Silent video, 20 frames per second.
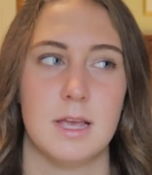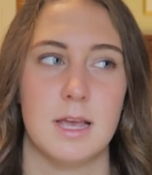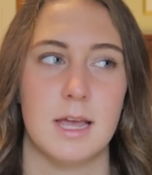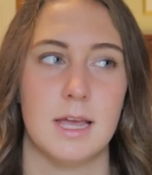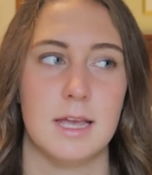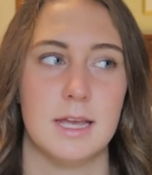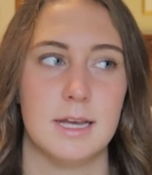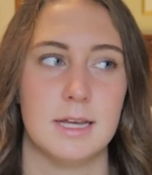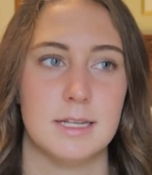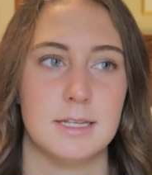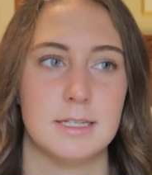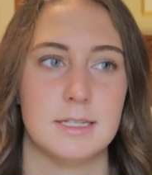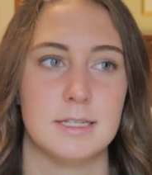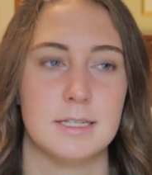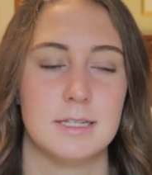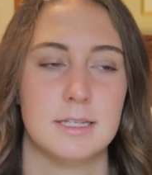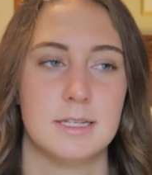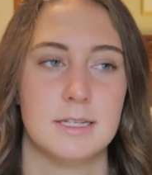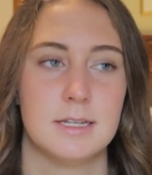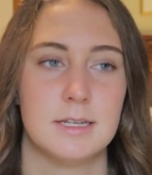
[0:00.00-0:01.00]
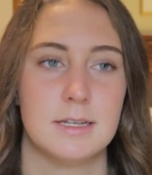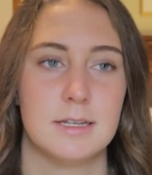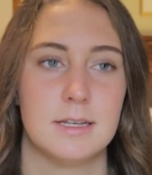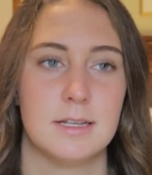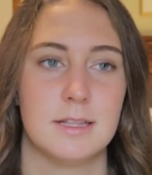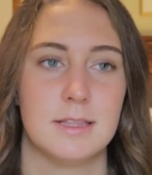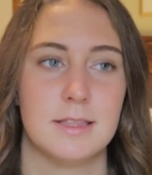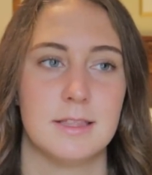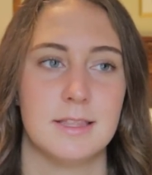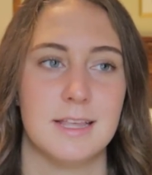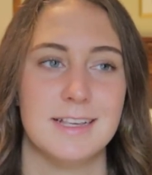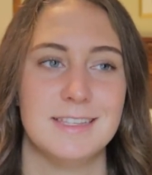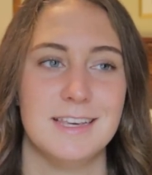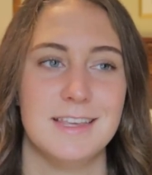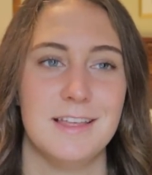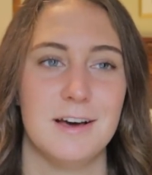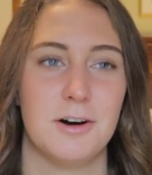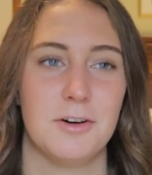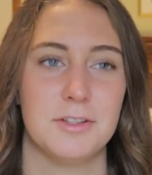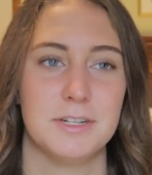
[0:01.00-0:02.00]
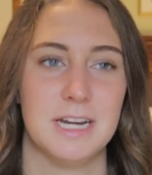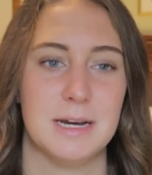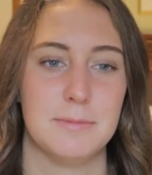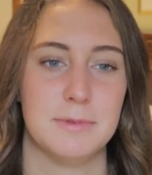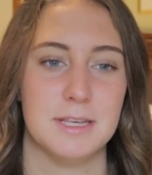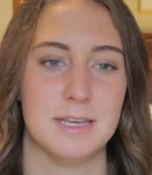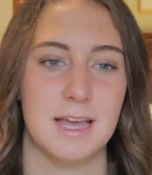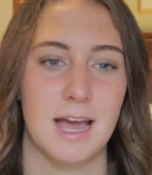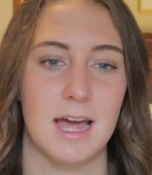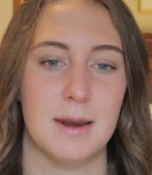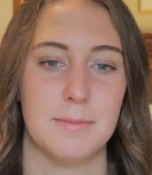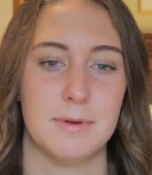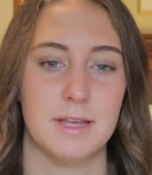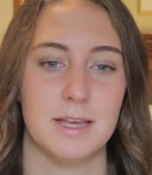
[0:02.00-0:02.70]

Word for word: And they say that all the time at the academy,